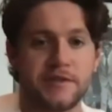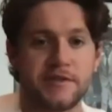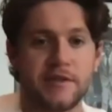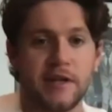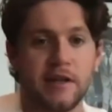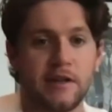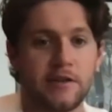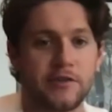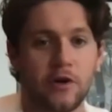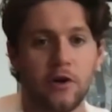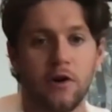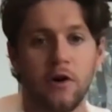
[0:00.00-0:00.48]

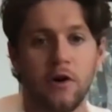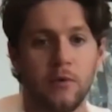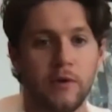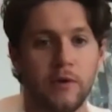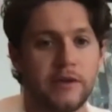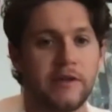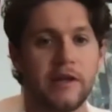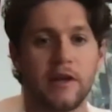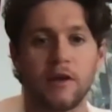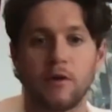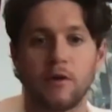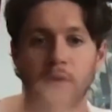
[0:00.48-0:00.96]
They'll
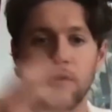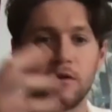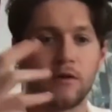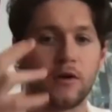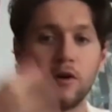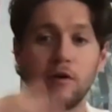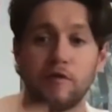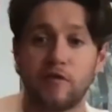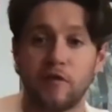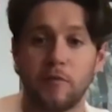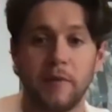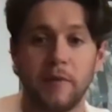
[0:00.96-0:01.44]

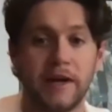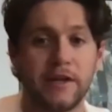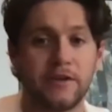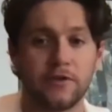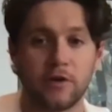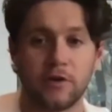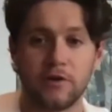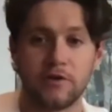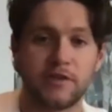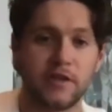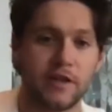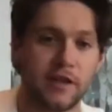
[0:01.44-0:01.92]
go from my
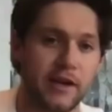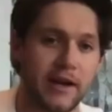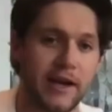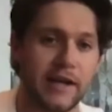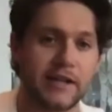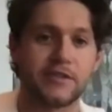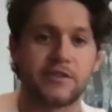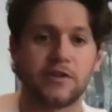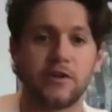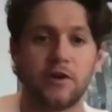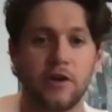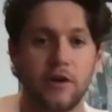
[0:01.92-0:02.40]
tour to the
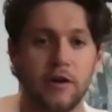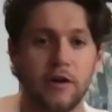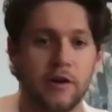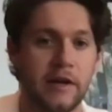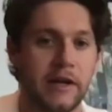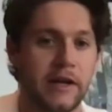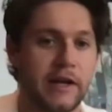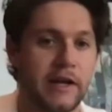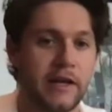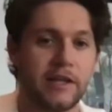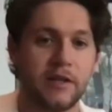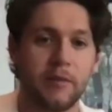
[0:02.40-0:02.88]
next tour
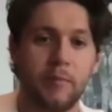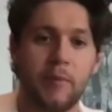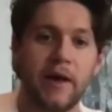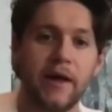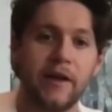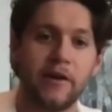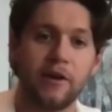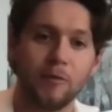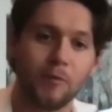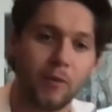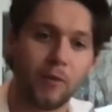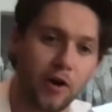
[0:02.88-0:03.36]
to pay
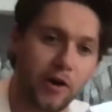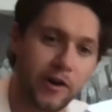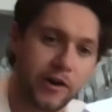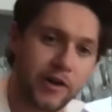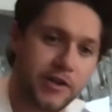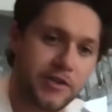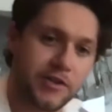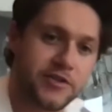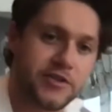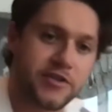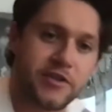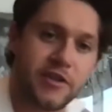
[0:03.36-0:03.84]
their
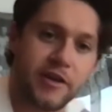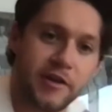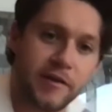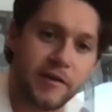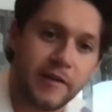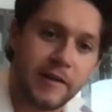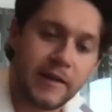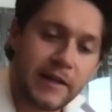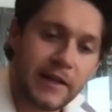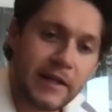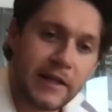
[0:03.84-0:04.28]
mortgage, to